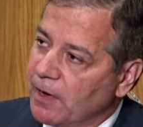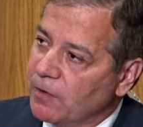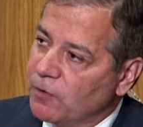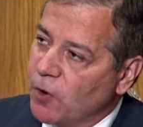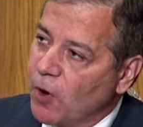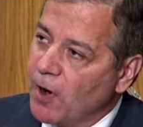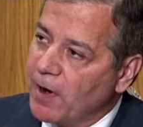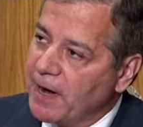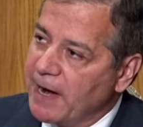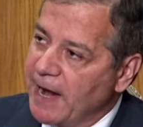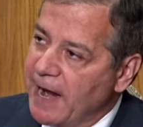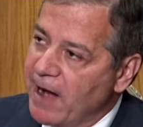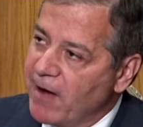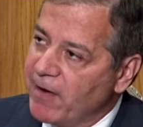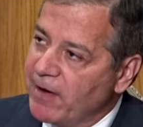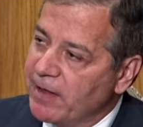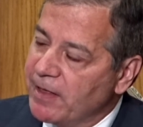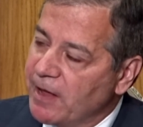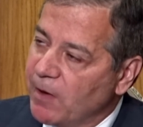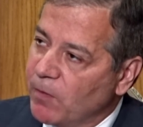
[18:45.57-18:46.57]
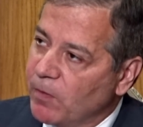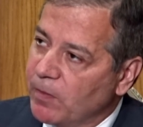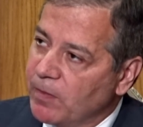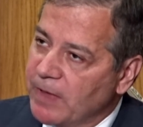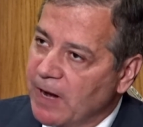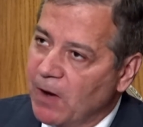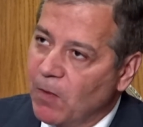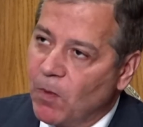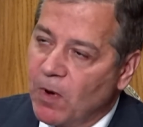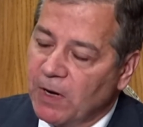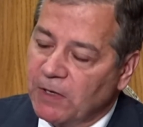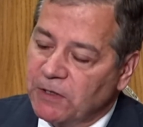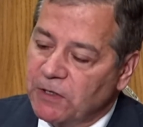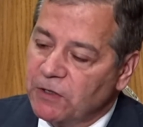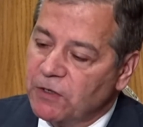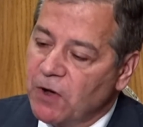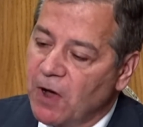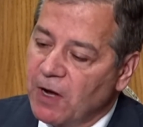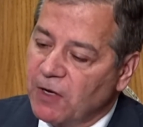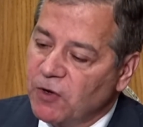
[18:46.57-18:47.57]
target area that I wanted to
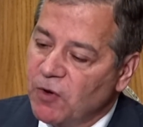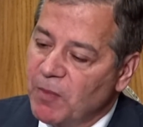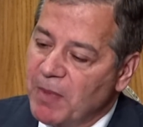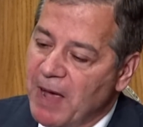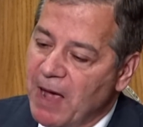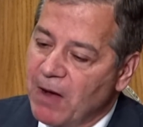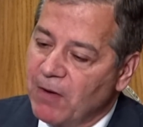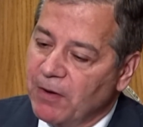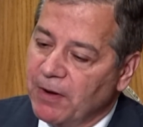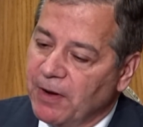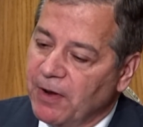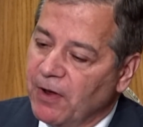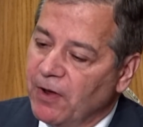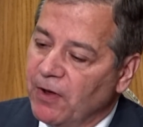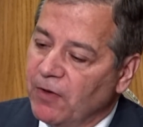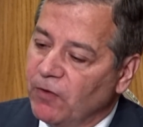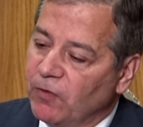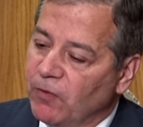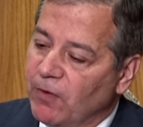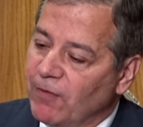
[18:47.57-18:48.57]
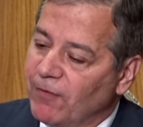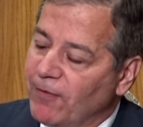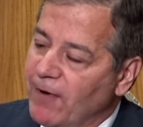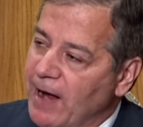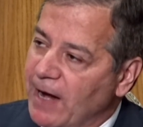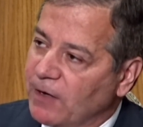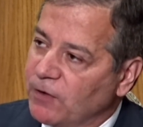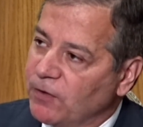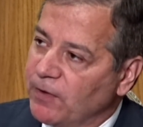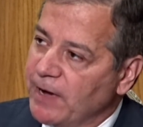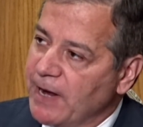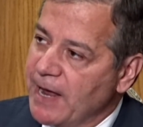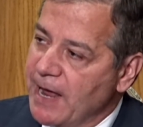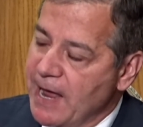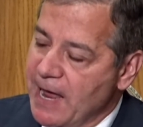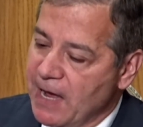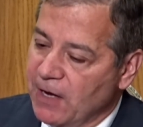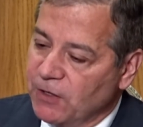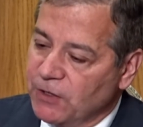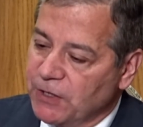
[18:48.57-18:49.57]
talk to you about is refractory
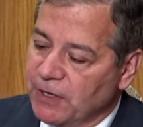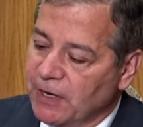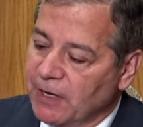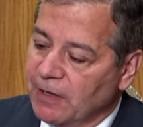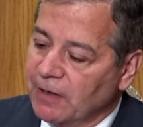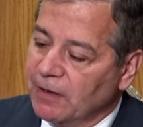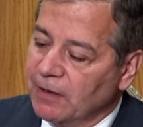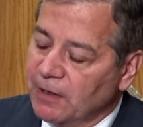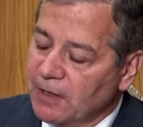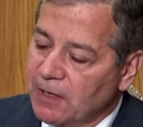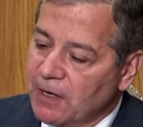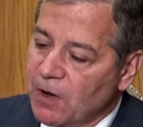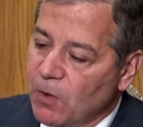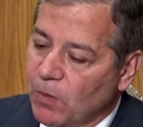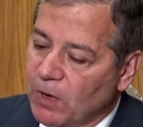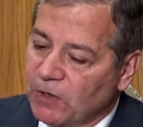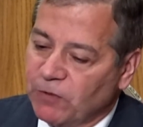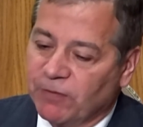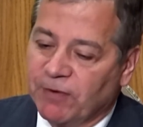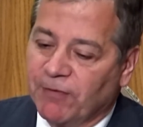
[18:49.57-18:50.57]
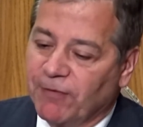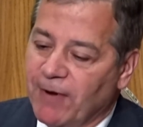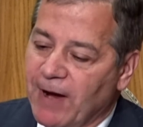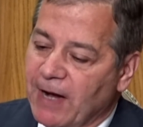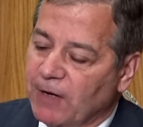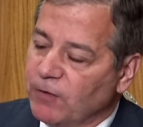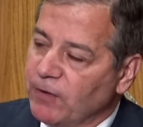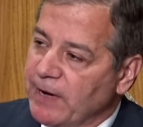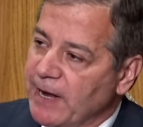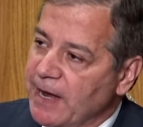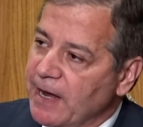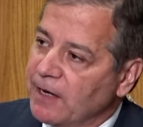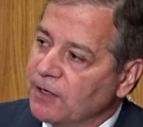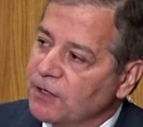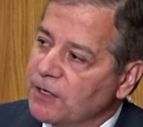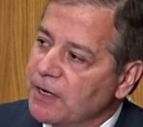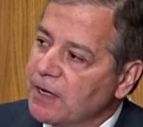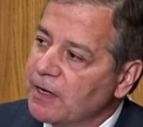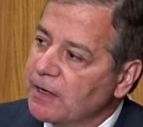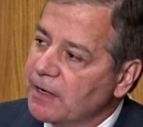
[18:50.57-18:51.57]
angina. What's refractory
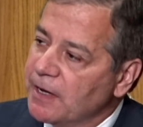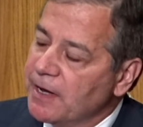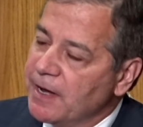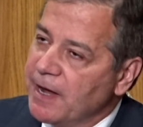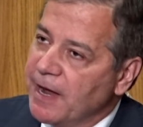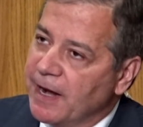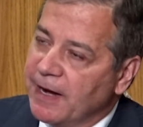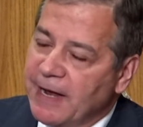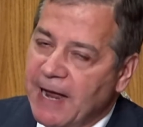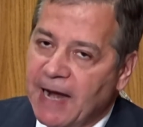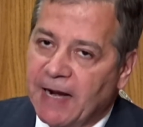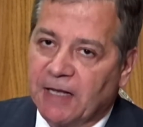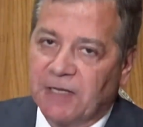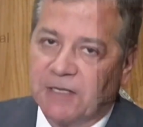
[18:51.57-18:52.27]
angina? Again,